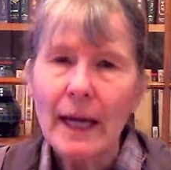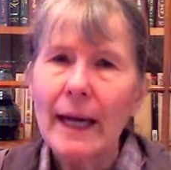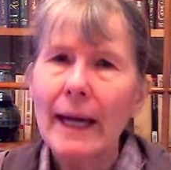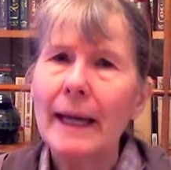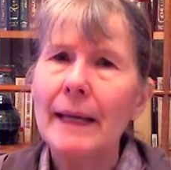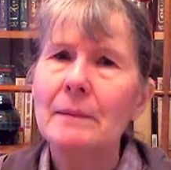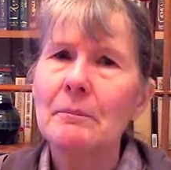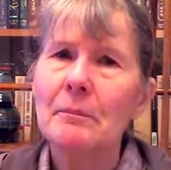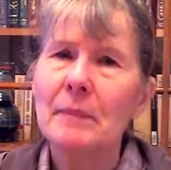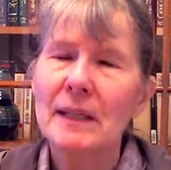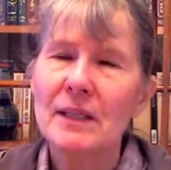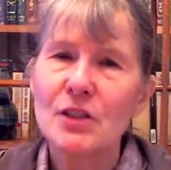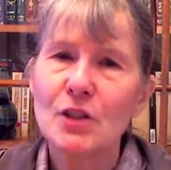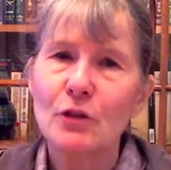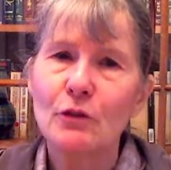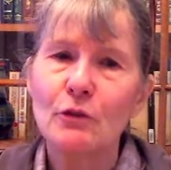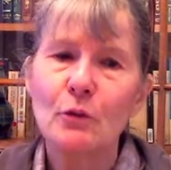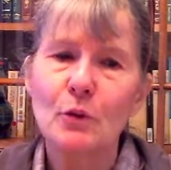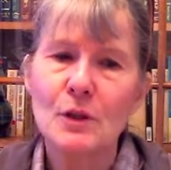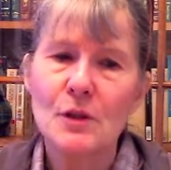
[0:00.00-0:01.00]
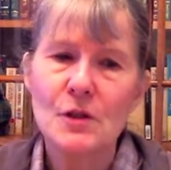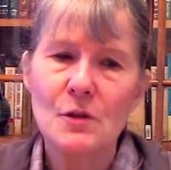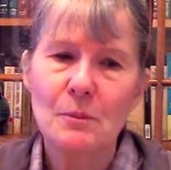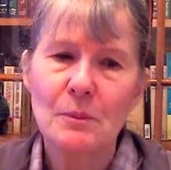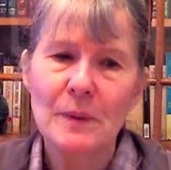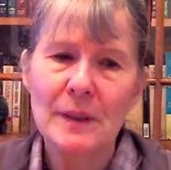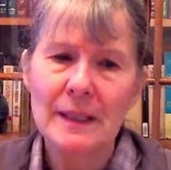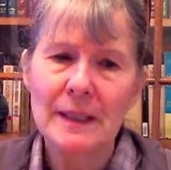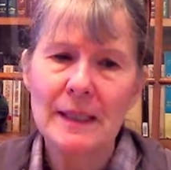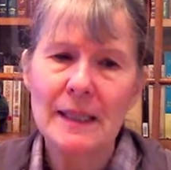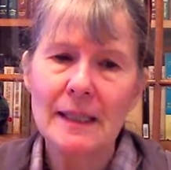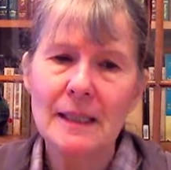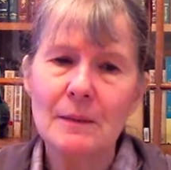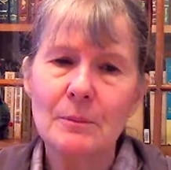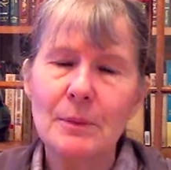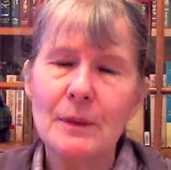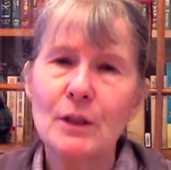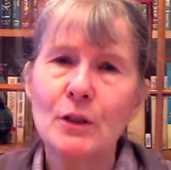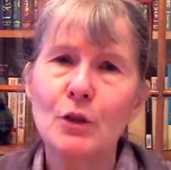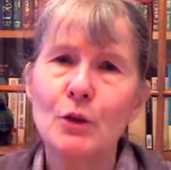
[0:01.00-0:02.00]
And much of what's been
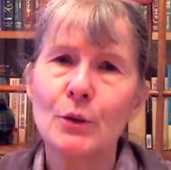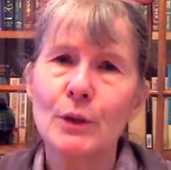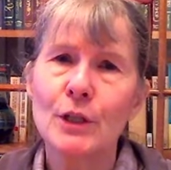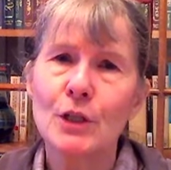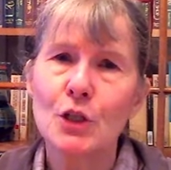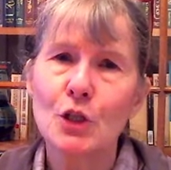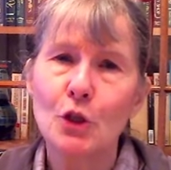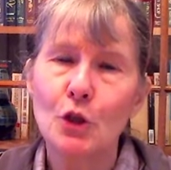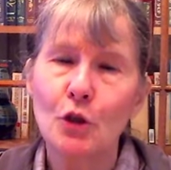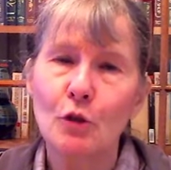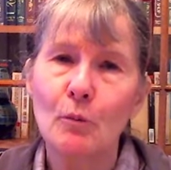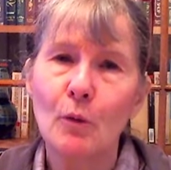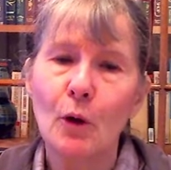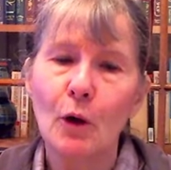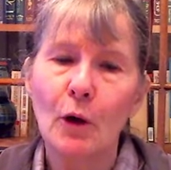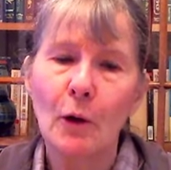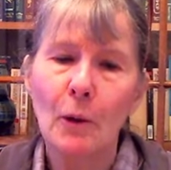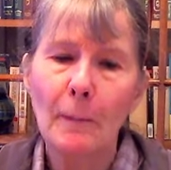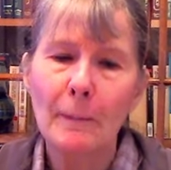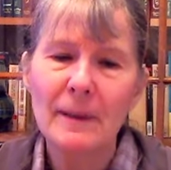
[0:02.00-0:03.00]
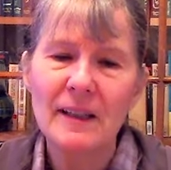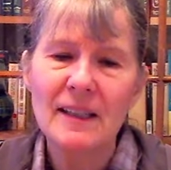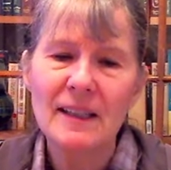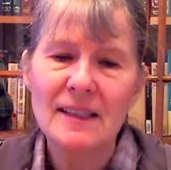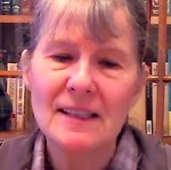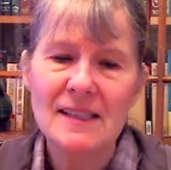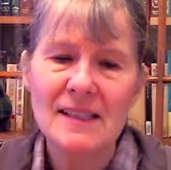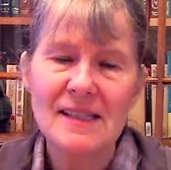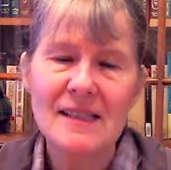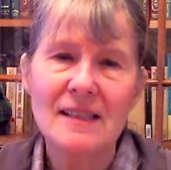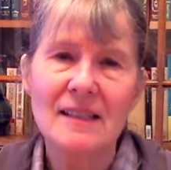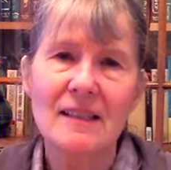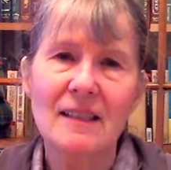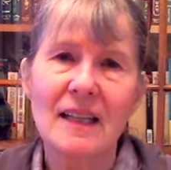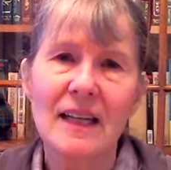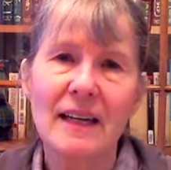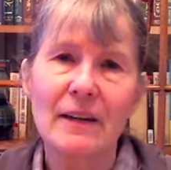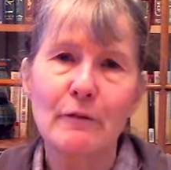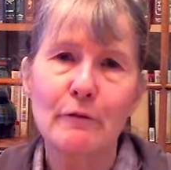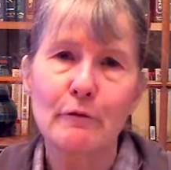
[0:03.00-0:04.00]
keeping you in turmoil begins to
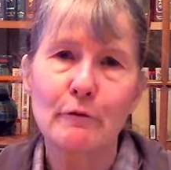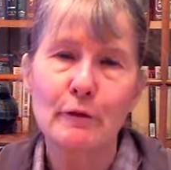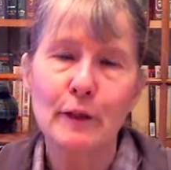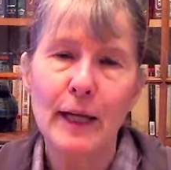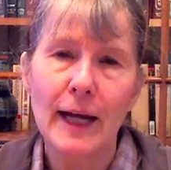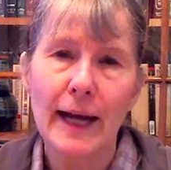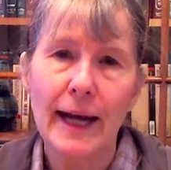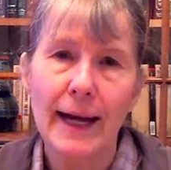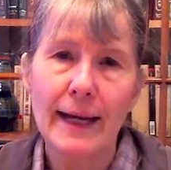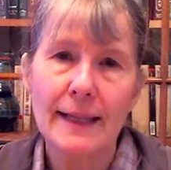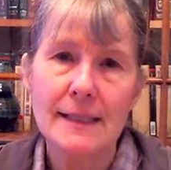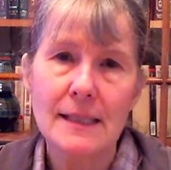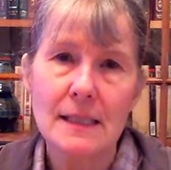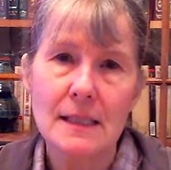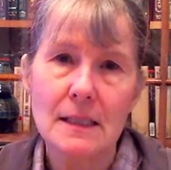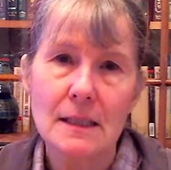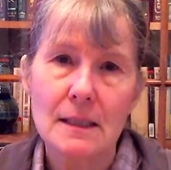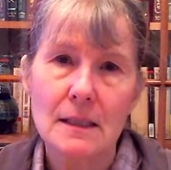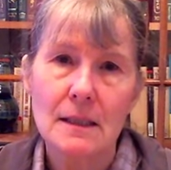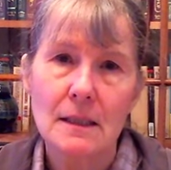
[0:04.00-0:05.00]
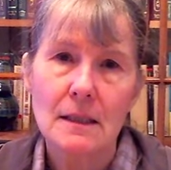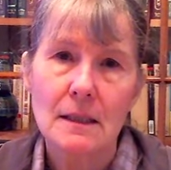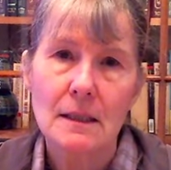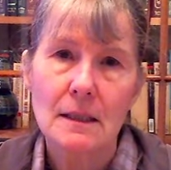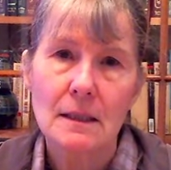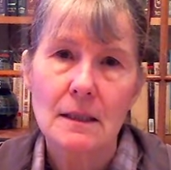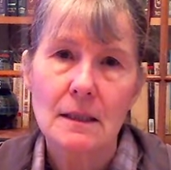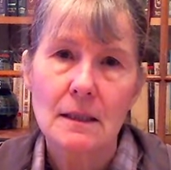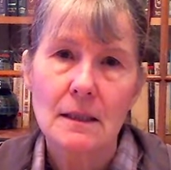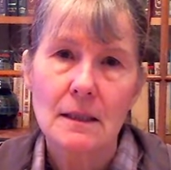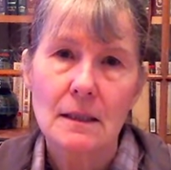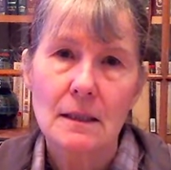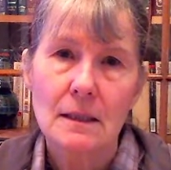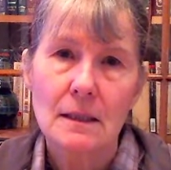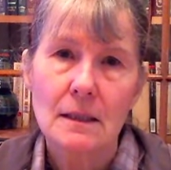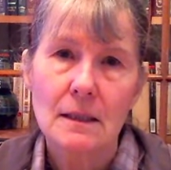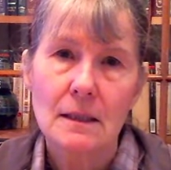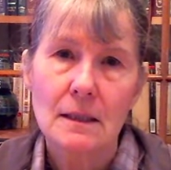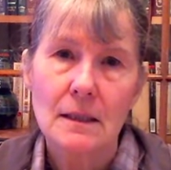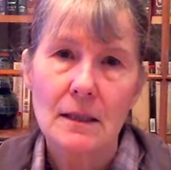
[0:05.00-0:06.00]
lay flat.
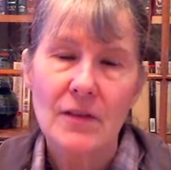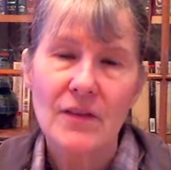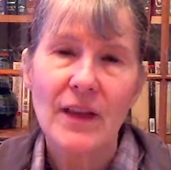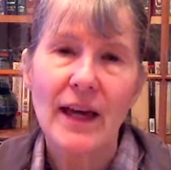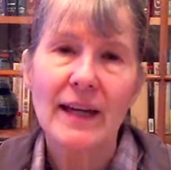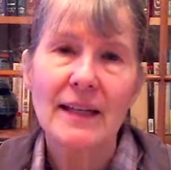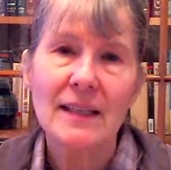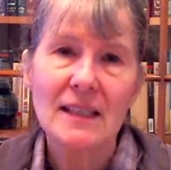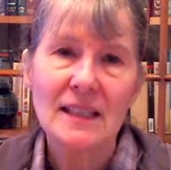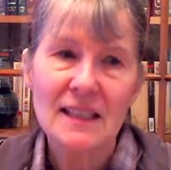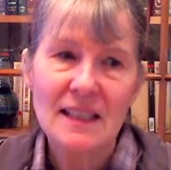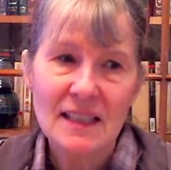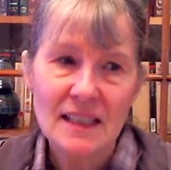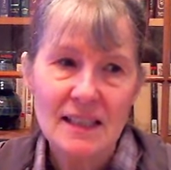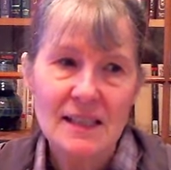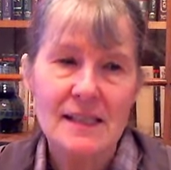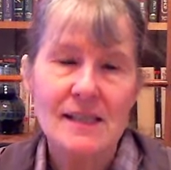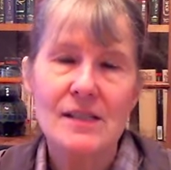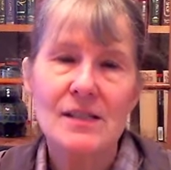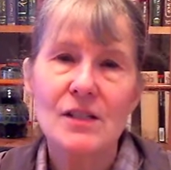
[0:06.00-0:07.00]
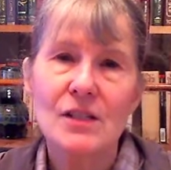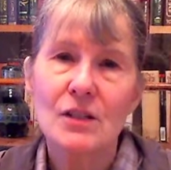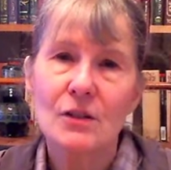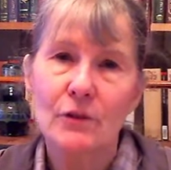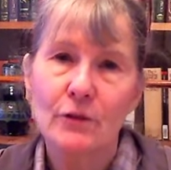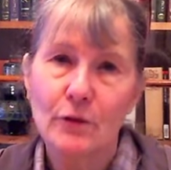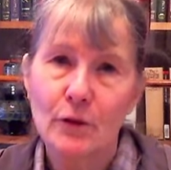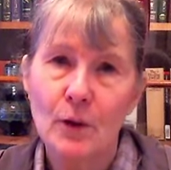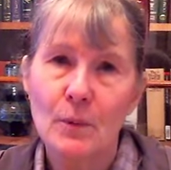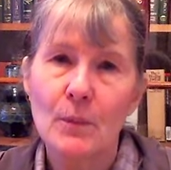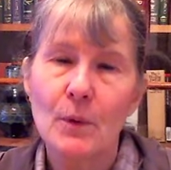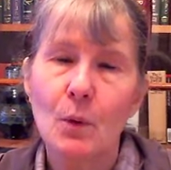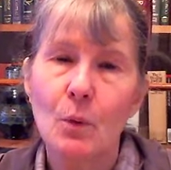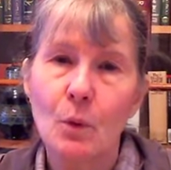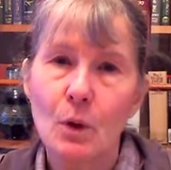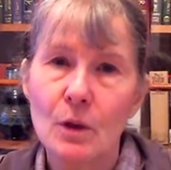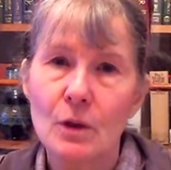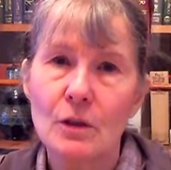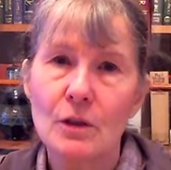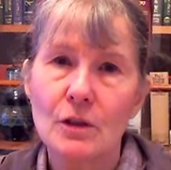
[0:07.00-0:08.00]
That yeast from the
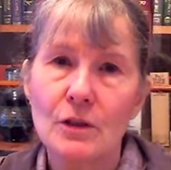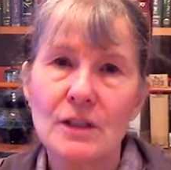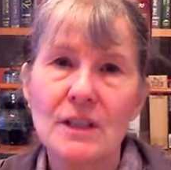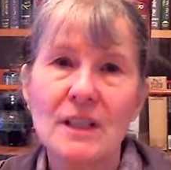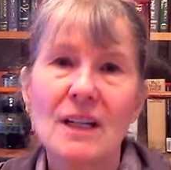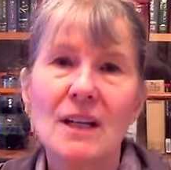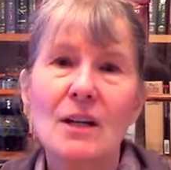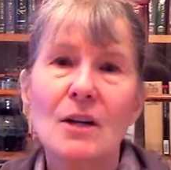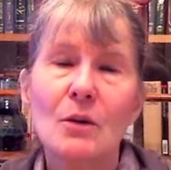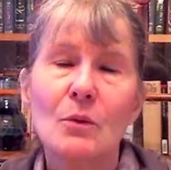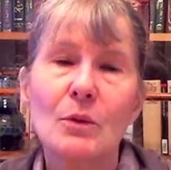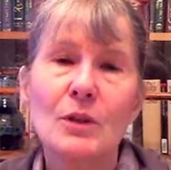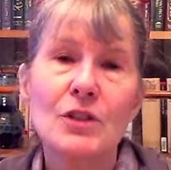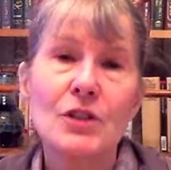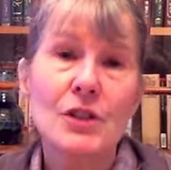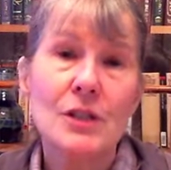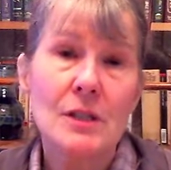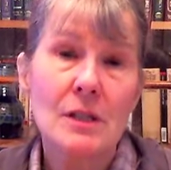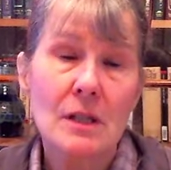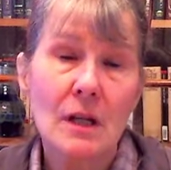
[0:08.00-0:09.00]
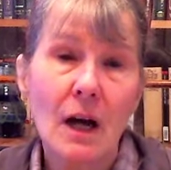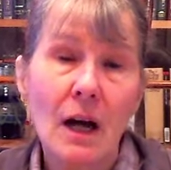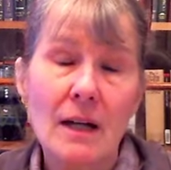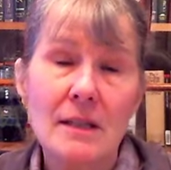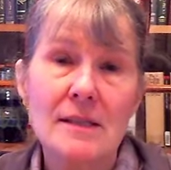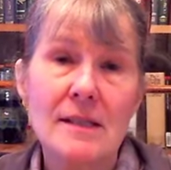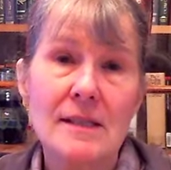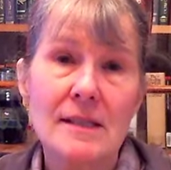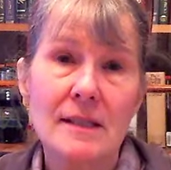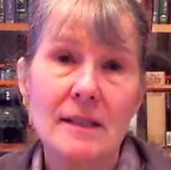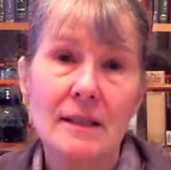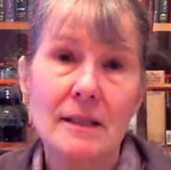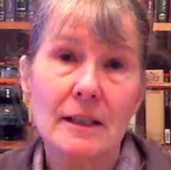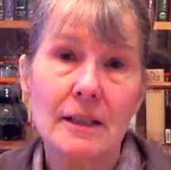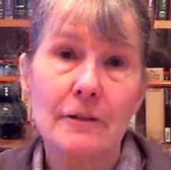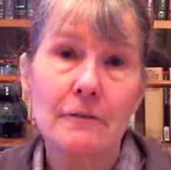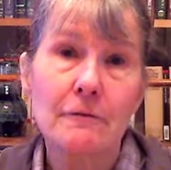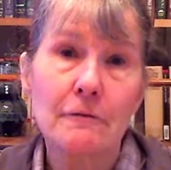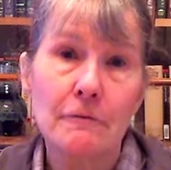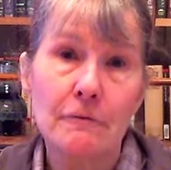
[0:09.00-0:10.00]
world, which is
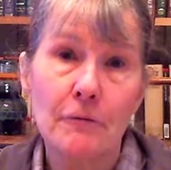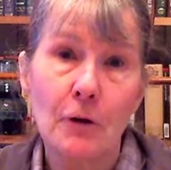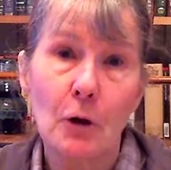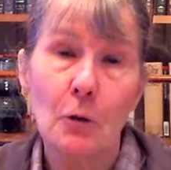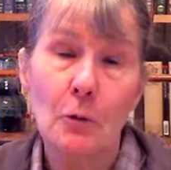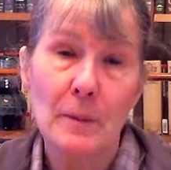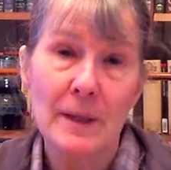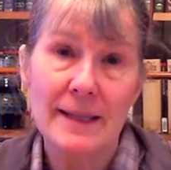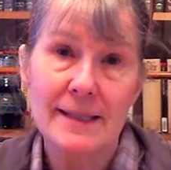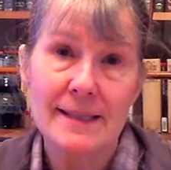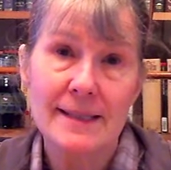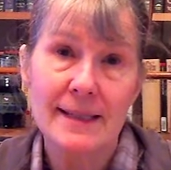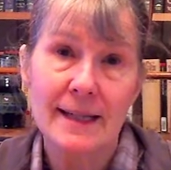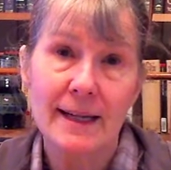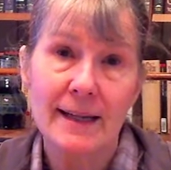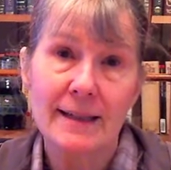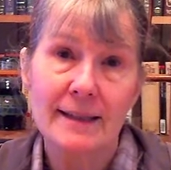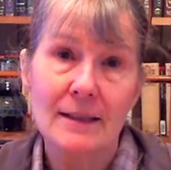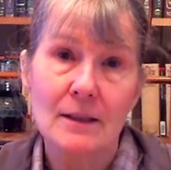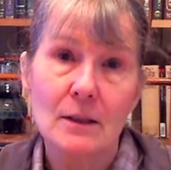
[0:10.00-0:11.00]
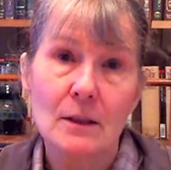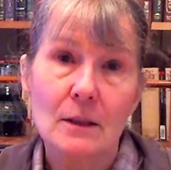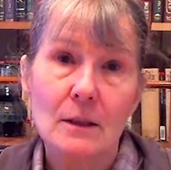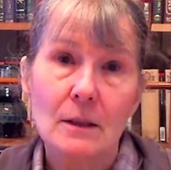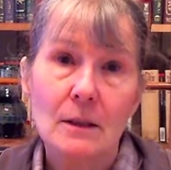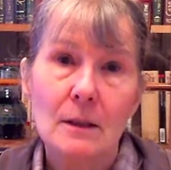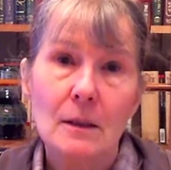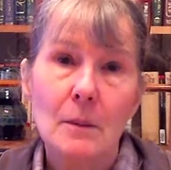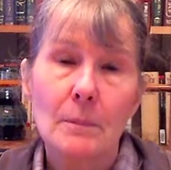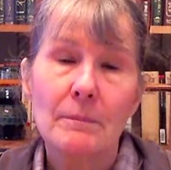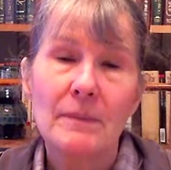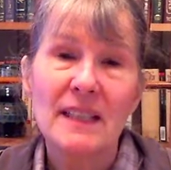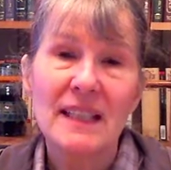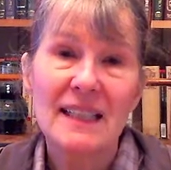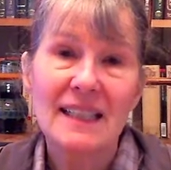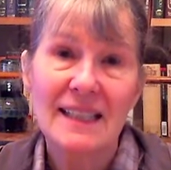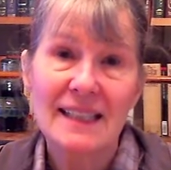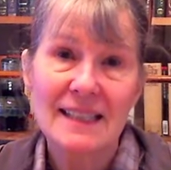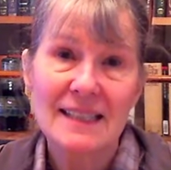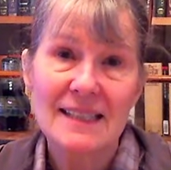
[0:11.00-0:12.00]
constantly fomenting,
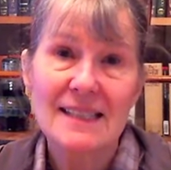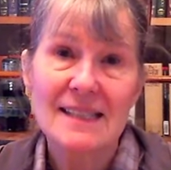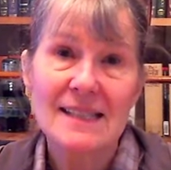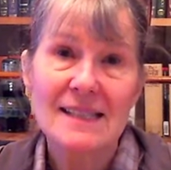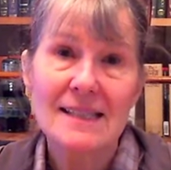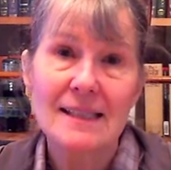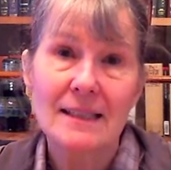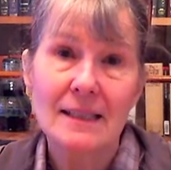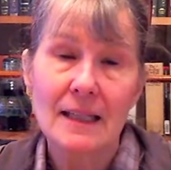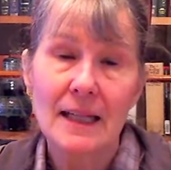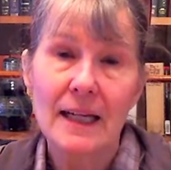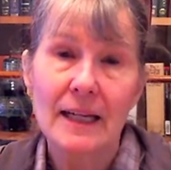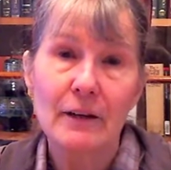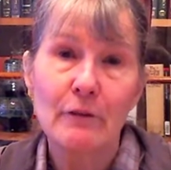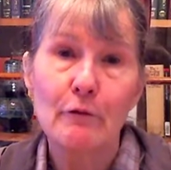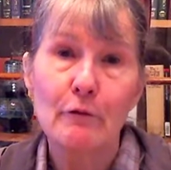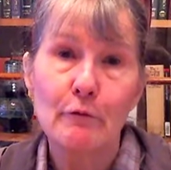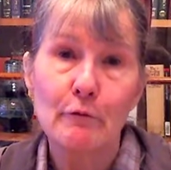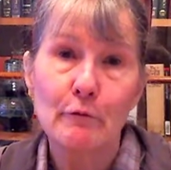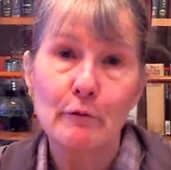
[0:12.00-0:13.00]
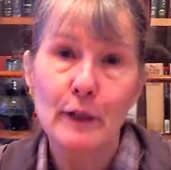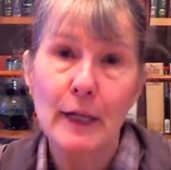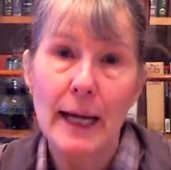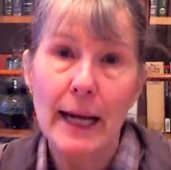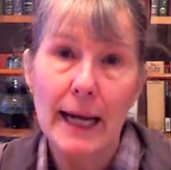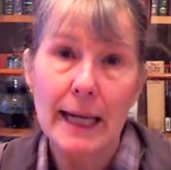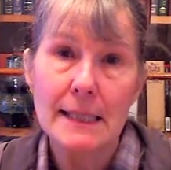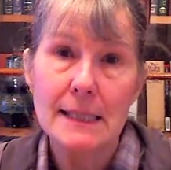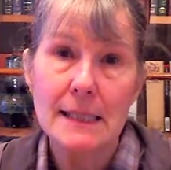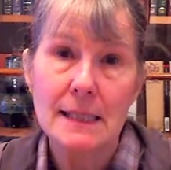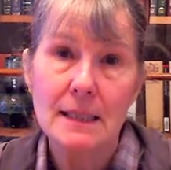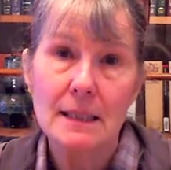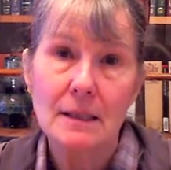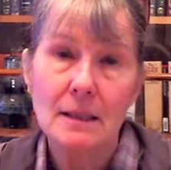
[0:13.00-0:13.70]
begins to lay flat.